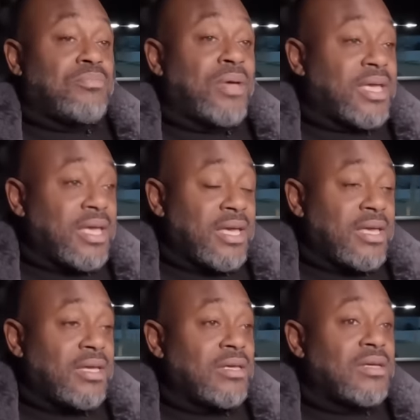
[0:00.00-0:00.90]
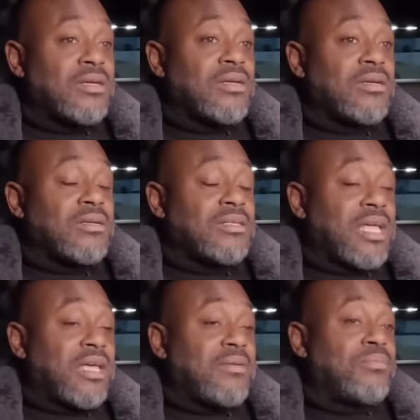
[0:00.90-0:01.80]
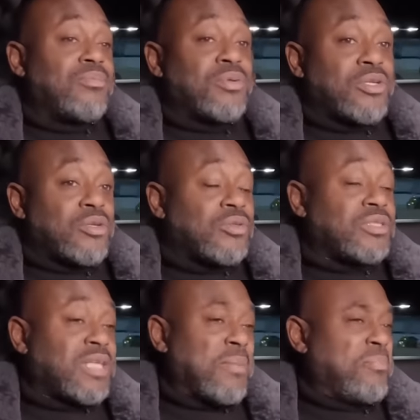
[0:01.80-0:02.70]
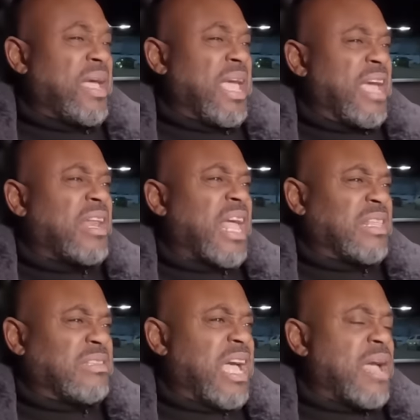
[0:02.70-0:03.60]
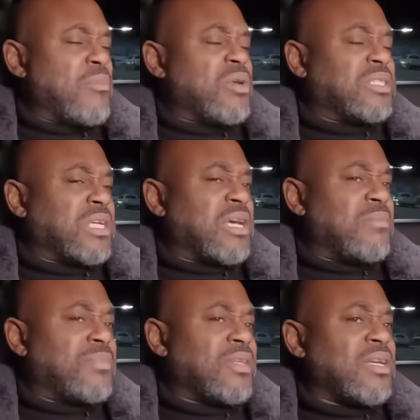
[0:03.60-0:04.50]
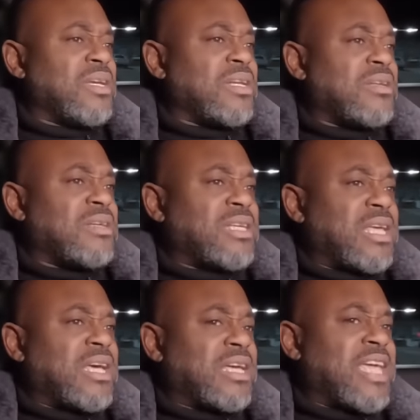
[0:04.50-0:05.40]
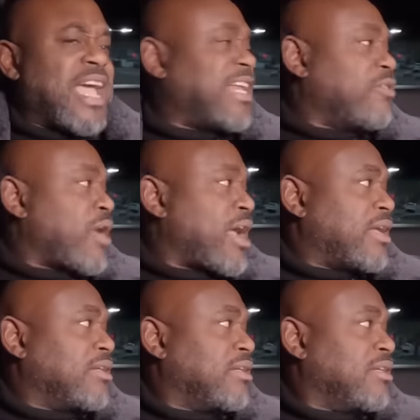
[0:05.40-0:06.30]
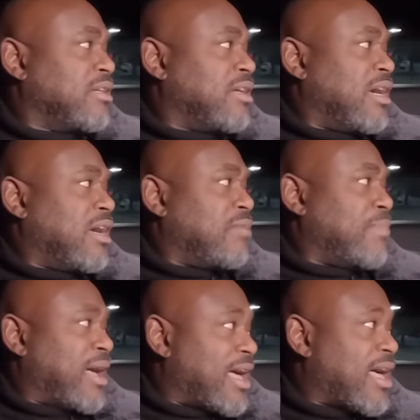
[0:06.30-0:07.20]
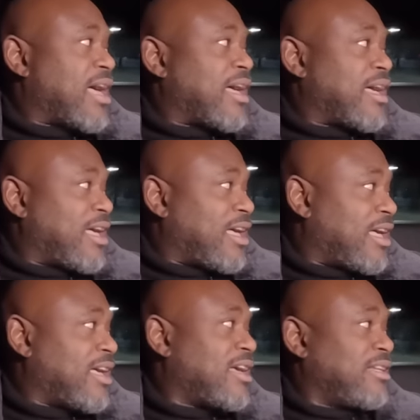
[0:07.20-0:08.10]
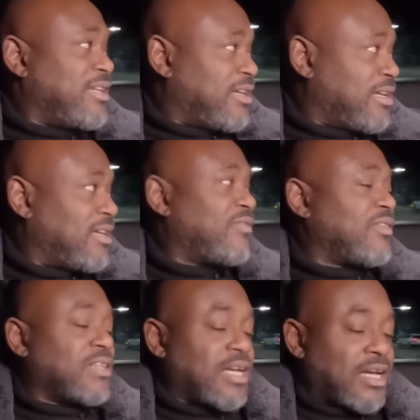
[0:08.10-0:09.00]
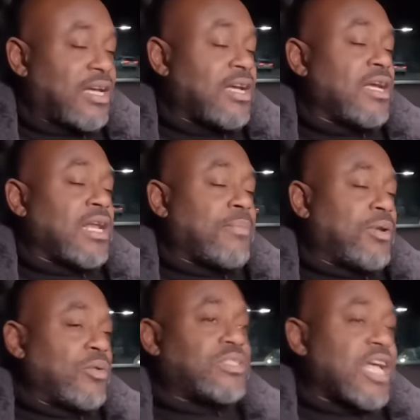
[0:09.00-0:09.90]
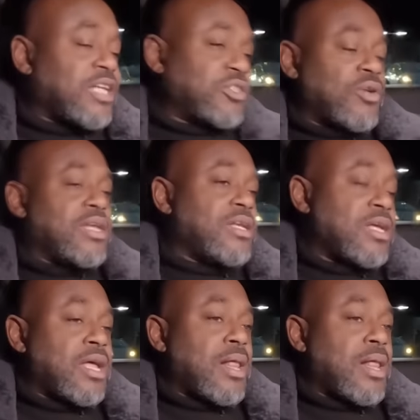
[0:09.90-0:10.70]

Biggie. They produced their big hit at the time was um, C- uh, Candy Rain. Yeah. Um, I love. Uh, yeah. Yeah. They produced that joint.